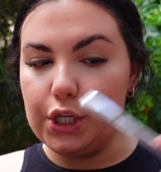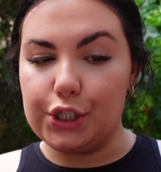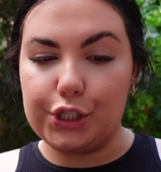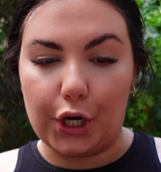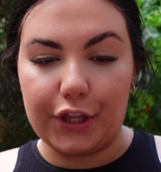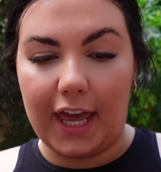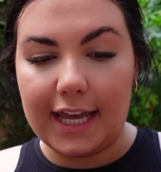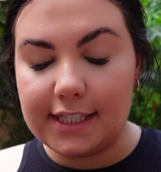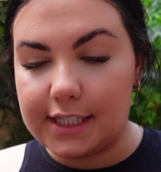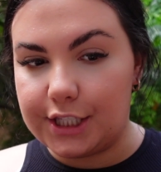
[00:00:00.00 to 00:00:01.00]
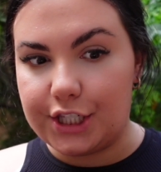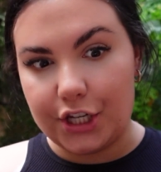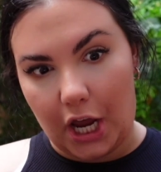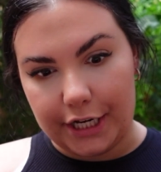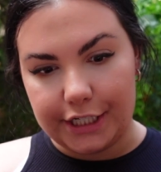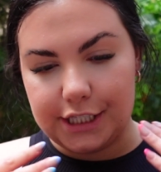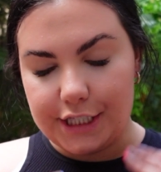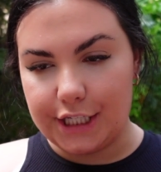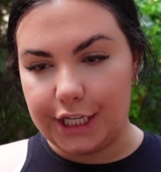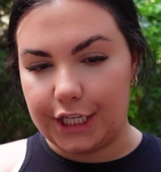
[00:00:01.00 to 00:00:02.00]
So that's done,
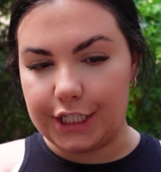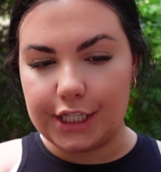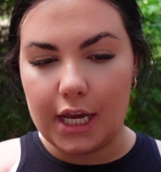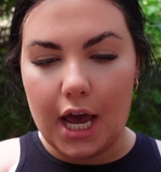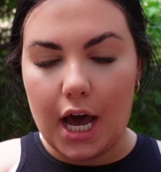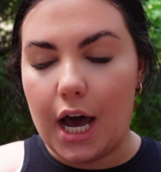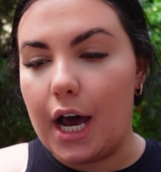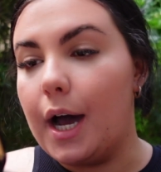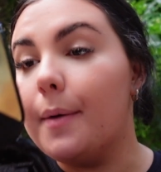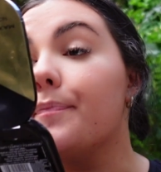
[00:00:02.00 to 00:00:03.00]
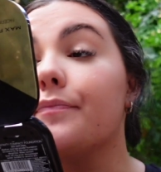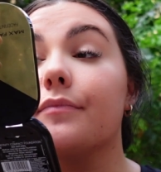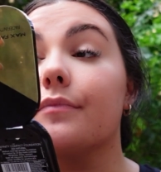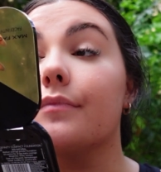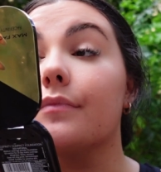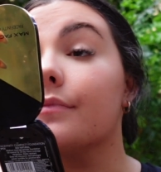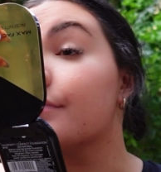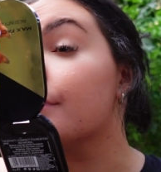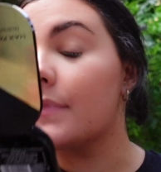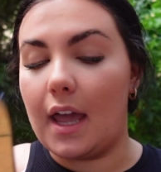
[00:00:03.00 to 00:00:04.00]
isn't it?
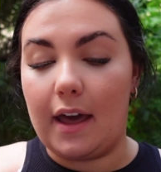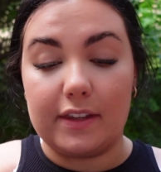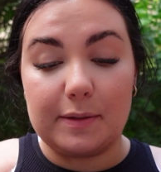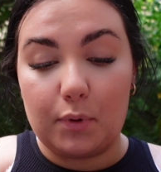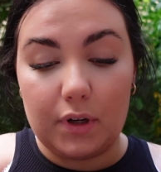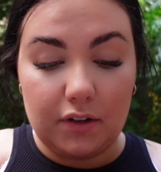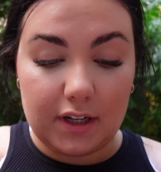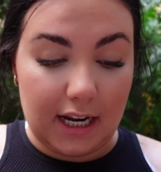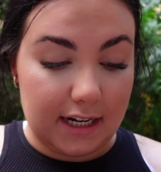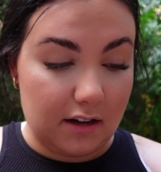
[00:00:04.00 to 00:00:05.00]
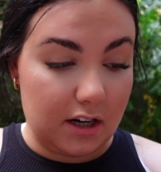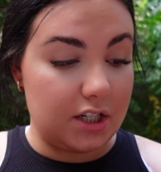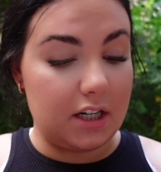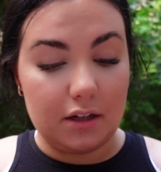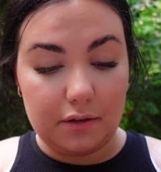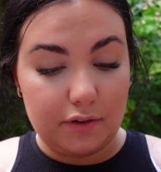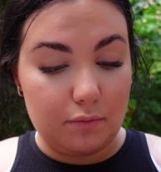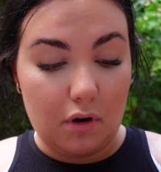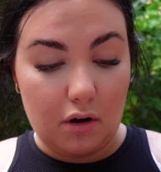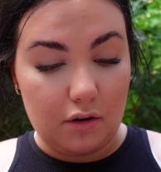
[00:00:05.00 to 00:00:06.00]
At this point you can add eyeshadow if you
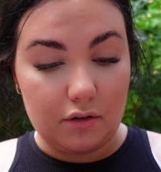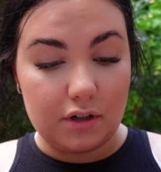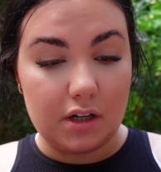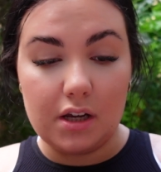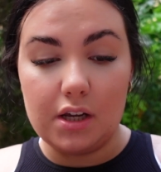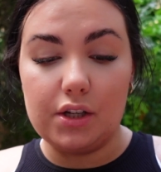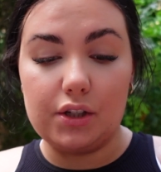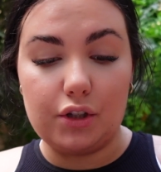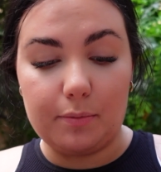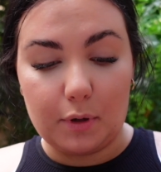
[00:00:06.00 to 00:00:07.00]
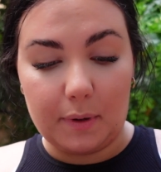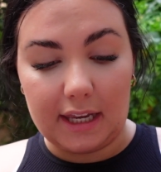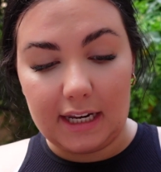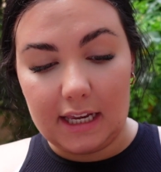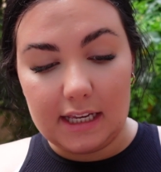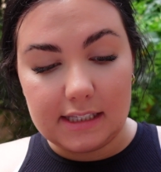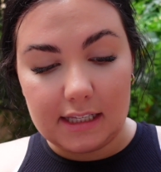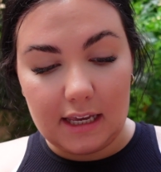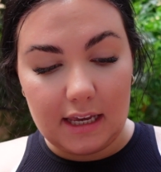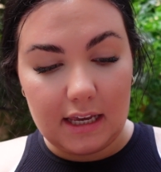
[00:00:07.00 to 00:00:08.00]
want. Super quick and
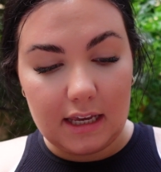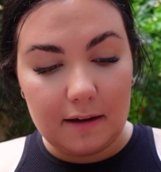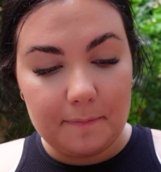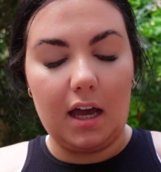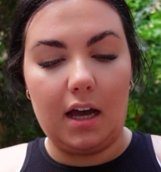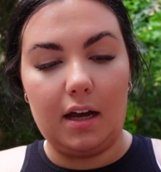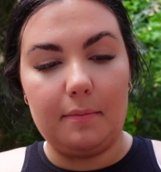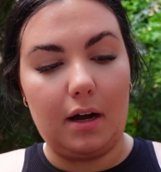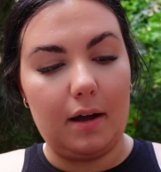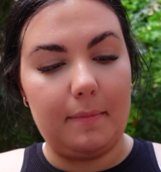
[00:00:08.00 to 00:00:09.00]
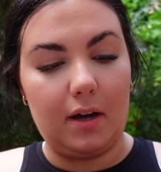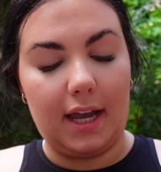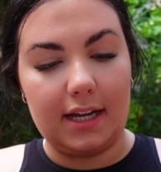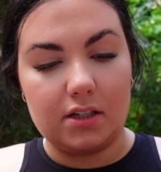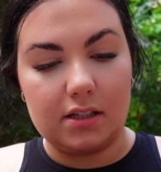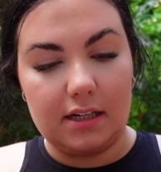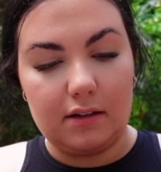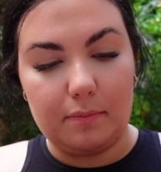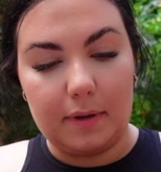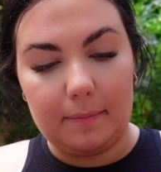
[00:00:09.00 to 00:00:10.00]
easy. I might add just a
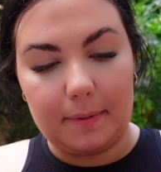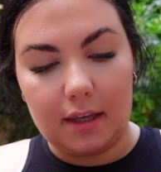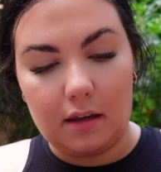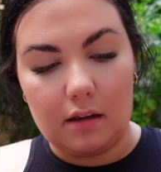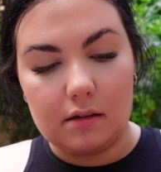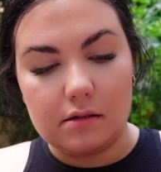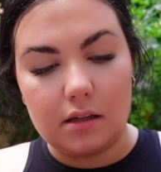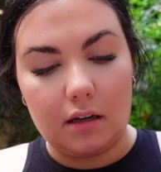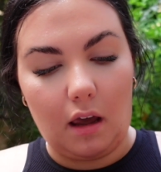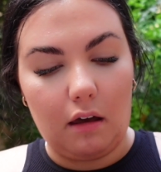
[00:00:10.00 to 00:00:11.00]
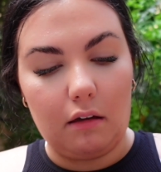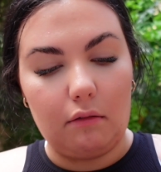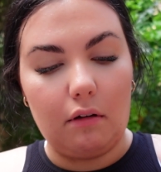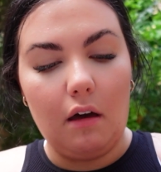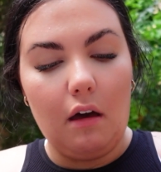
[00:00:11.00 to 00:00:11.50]
little bit because, you know,